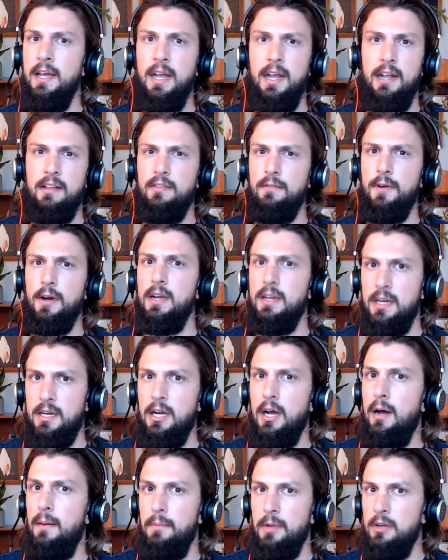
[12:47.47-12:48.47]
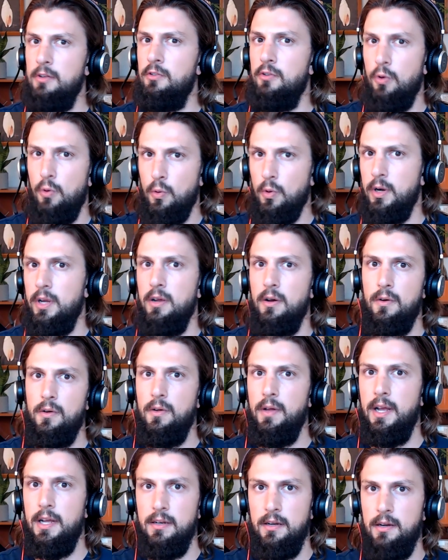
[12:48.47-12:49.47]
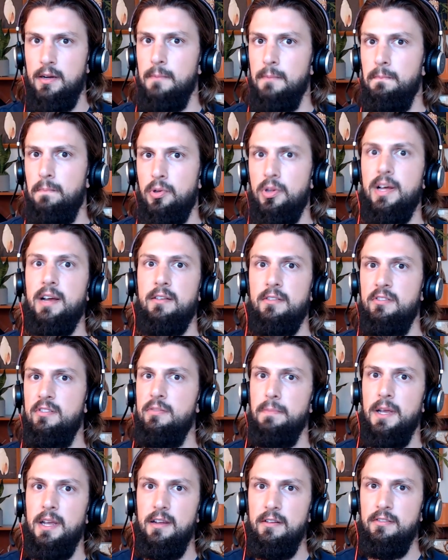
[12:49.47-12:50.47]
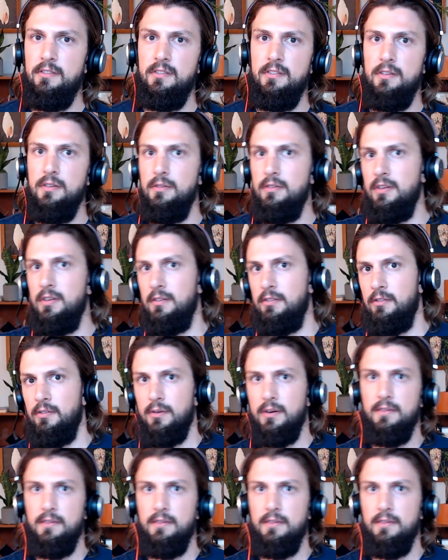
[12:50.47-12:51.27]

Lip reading: It's a very combinatorial and complex space due to sort